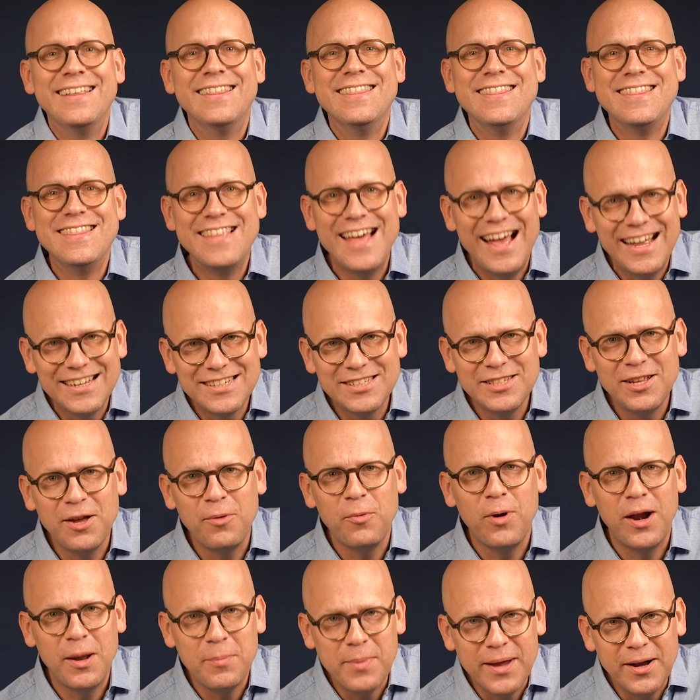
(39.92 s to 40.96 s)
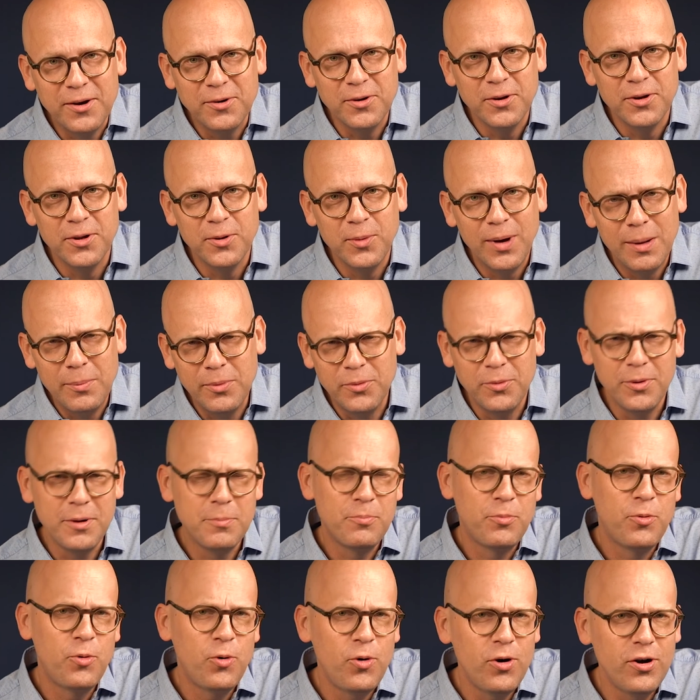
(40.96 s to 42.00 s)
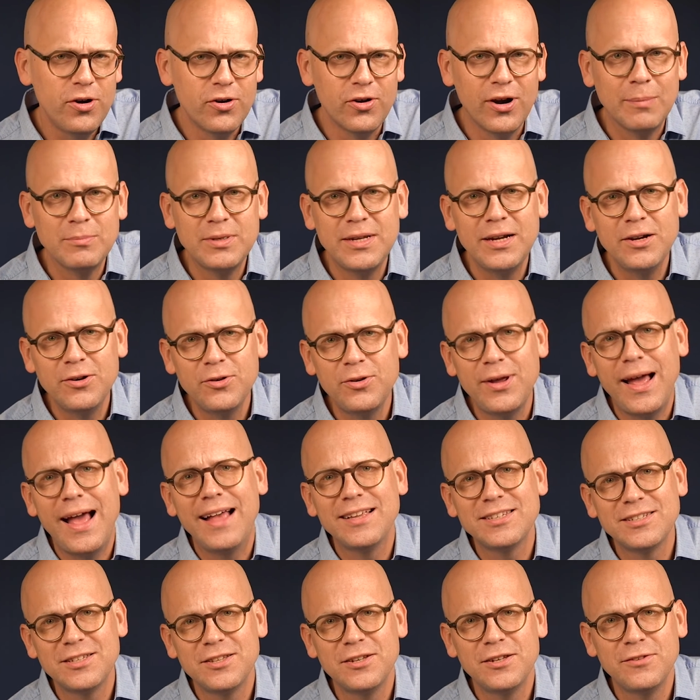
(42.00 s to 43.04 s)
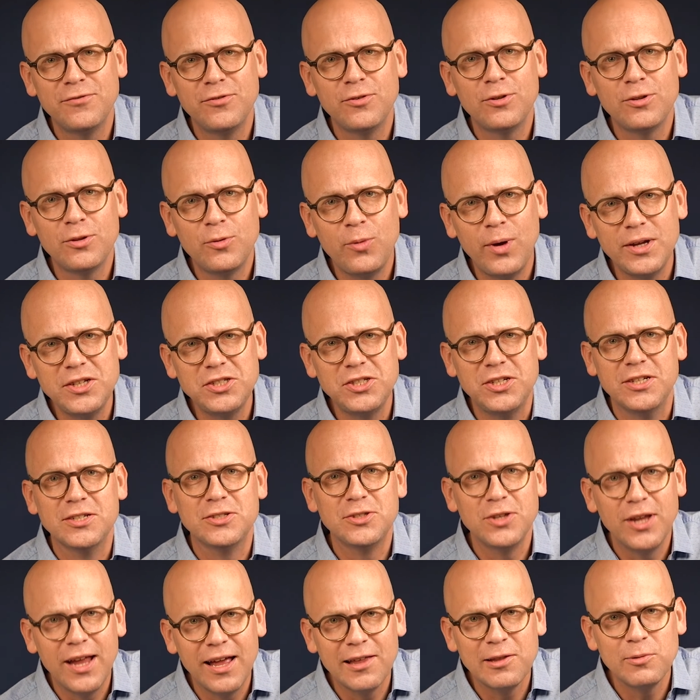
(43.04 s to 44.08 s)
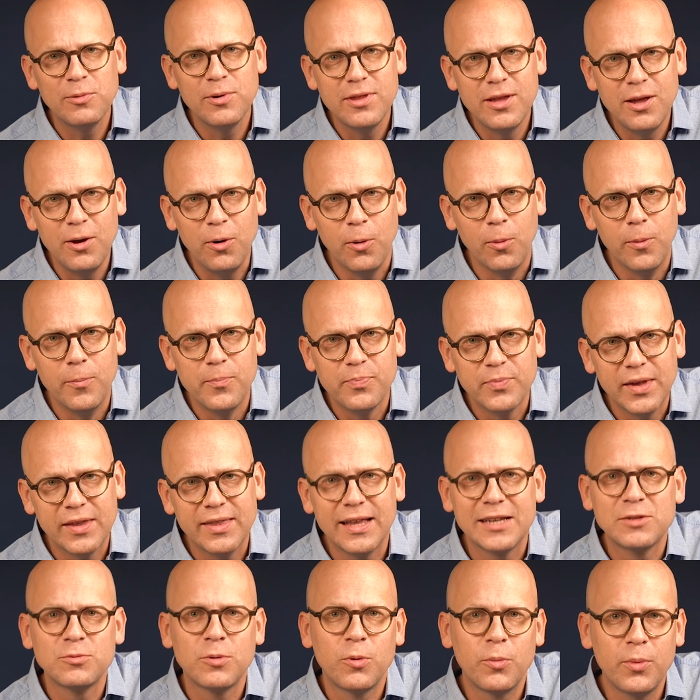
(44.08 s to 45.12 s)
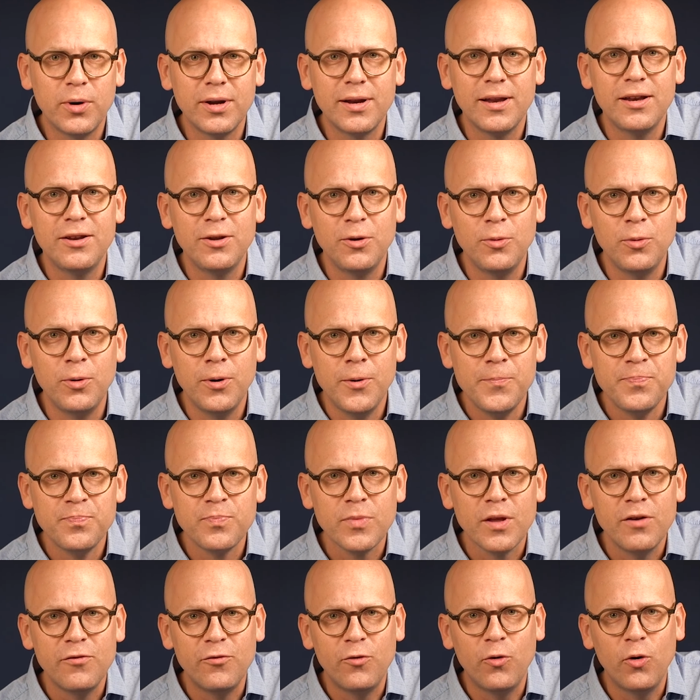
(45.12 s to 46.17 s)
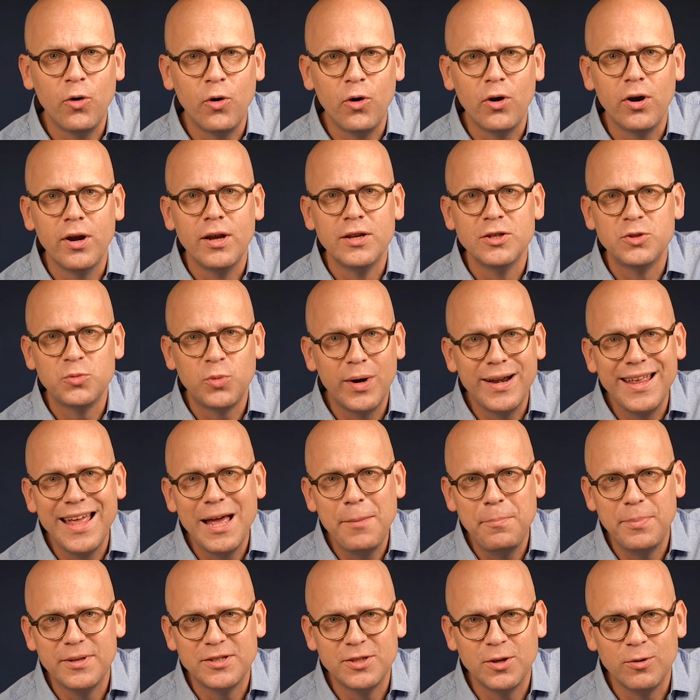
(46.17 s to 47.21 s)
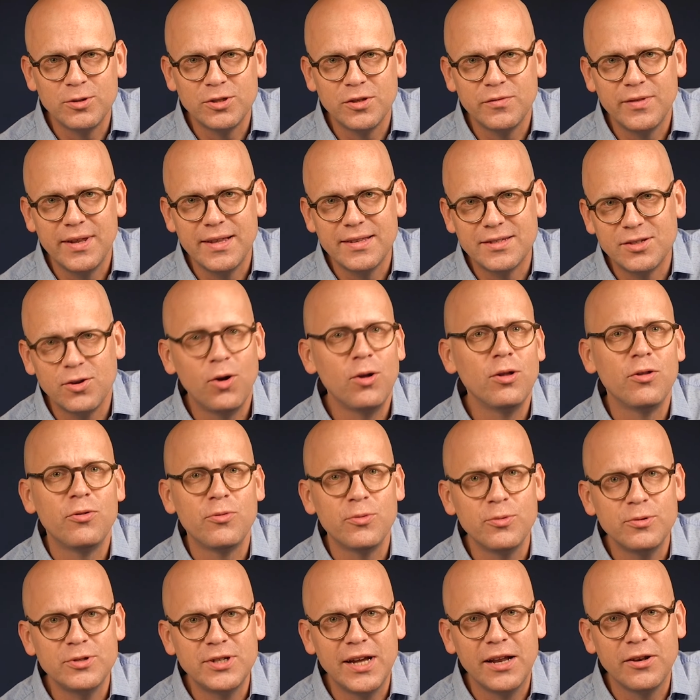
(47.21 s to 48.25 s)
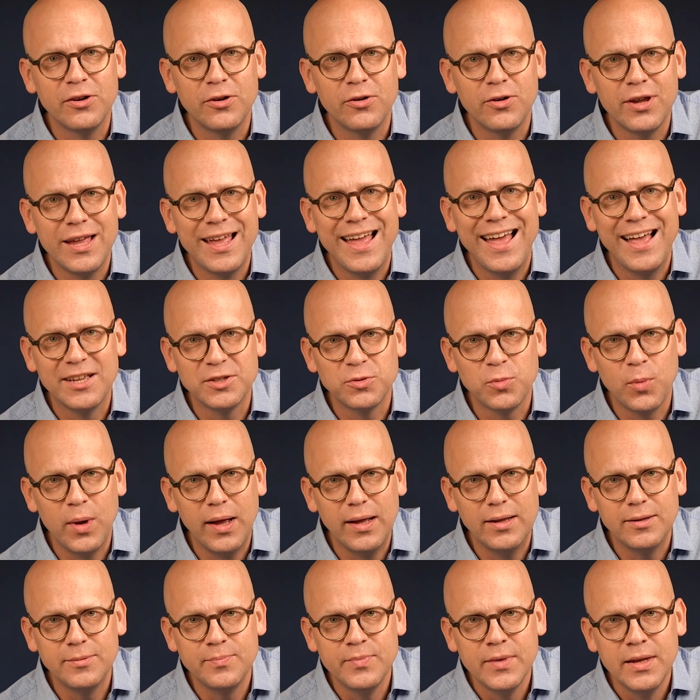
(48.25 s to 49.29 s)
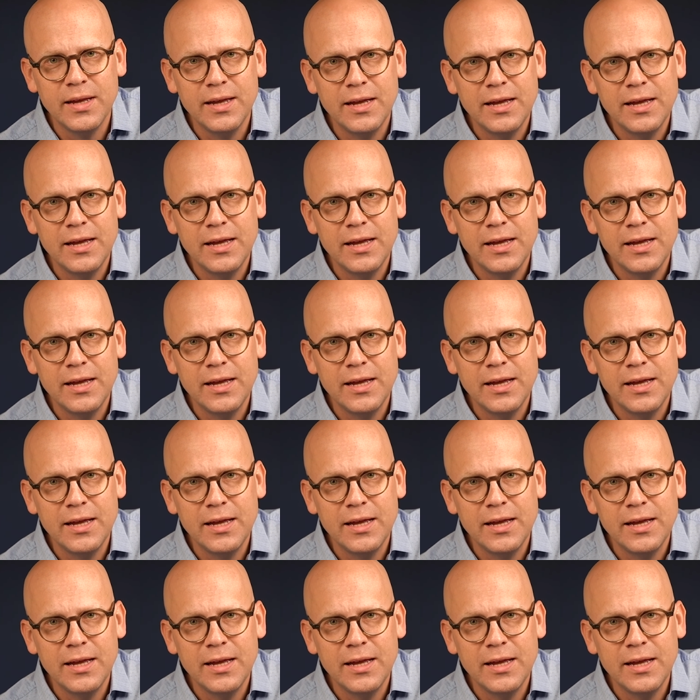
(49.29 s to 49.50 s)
That's not what I'm here to do. I'm a reporter. I'm here to ask the difficult questions together with you. And that's what we're going to do for 20 episodes of this all through January as well.